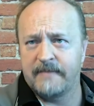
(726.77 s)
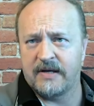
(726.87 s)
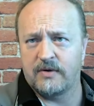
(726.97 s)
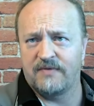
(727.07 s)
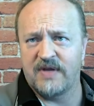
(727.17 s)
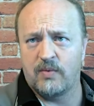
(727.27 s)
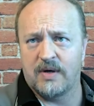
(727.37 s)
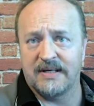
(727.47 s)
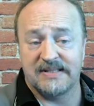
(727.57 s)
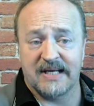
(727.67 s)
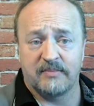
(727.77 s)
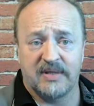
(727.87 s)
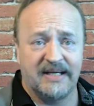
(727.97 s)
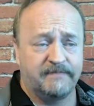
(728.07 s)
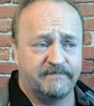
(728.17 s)
I don't know if they'd want a second
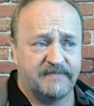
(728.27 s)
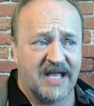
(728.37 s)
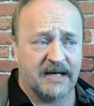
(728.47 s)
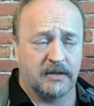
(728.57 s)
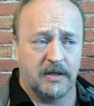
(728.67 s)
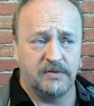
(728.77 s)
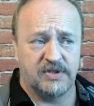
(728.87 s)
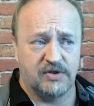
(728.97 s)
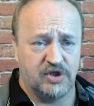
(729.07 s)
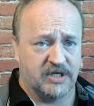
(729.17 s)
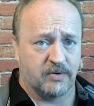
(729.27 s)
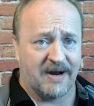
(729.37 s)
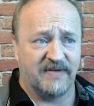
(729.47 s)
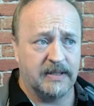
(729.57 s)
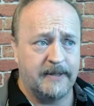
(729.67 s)
plant that close
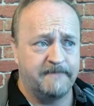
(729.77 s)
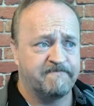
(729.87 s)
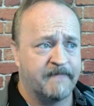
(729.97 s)
geographically.